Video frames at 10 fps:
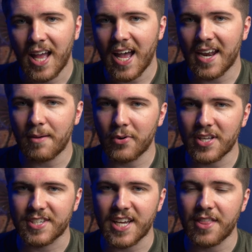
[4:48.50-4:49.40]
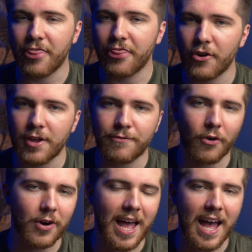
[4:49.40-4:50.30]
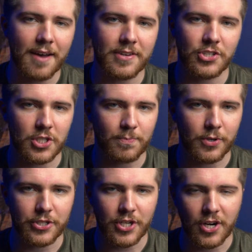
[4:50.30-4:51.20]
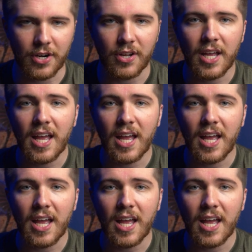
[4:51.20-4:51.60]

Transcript: and it brings in 34.5 inches per turn.